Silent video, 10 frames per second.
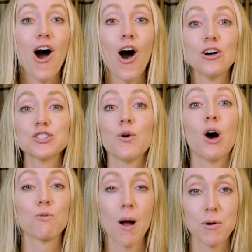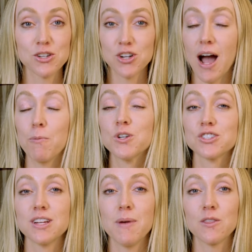Also a rubber strap, which is
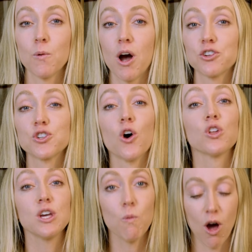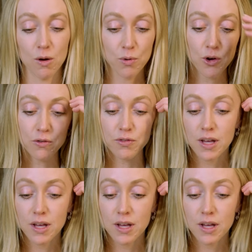going to make the watch totally waterproof.